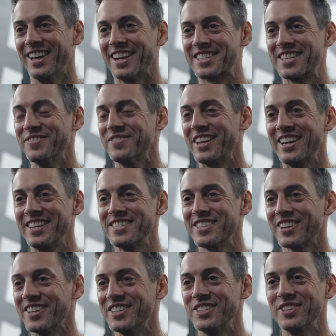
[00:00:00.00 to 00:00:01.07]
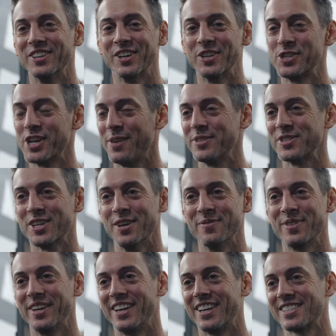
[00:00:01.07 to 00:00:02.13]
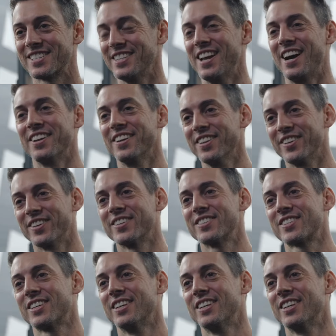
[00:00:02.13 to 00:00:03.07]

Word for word: like some days you're going to do a good job at some things and not others. Um,